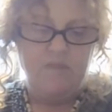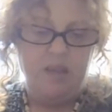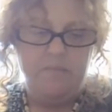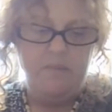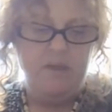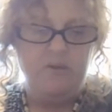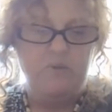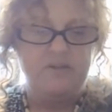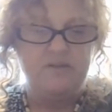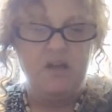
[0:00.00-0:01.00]
Maybe it
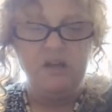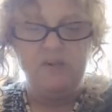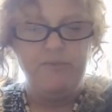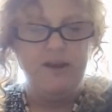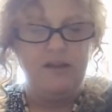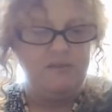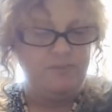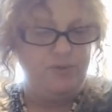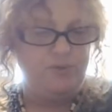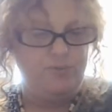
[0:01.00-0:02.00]
was an ugly
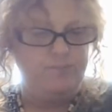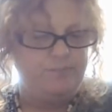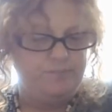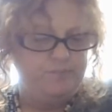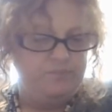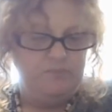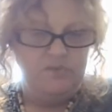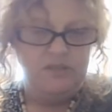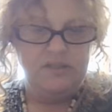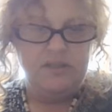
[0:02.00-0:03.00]
breakup too.
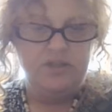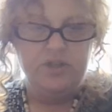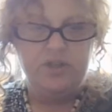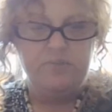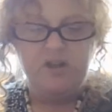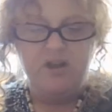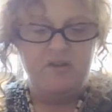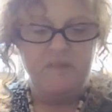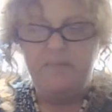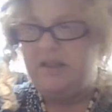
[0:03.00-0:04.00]
Not Judgment
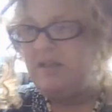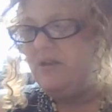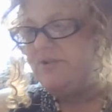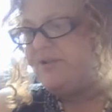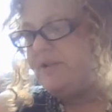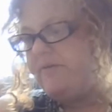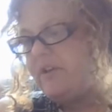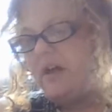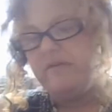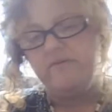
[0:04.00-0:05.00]
card. Maybe legal stuff
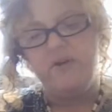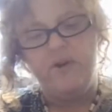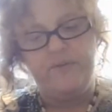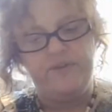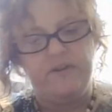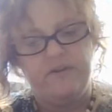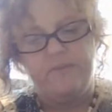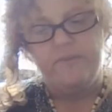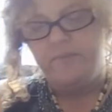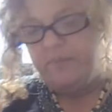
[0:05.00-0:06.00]
got involved here.
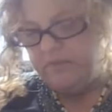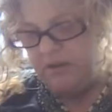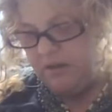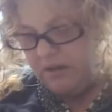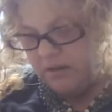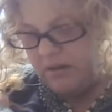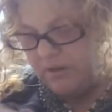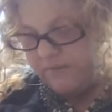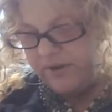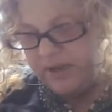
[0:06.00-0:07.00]

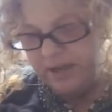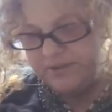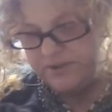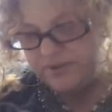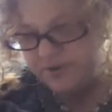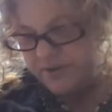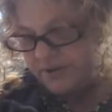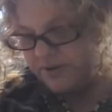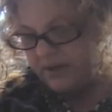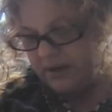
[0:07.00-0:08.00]
Oh, for
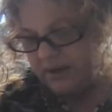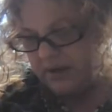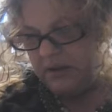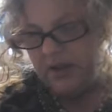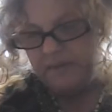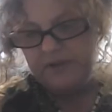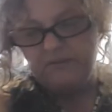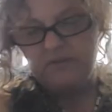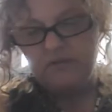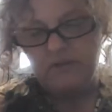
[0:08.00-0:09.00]
Cancers. Okay. Yeah,
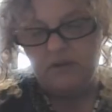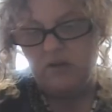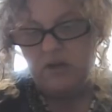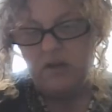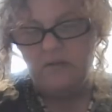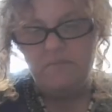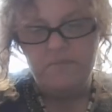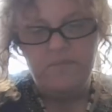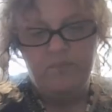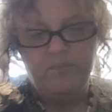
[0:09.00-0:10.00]
definitely. Okay.
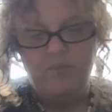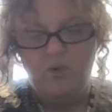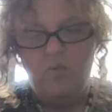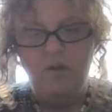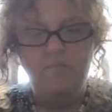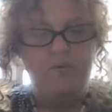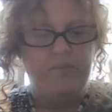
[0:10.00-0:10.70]
One more,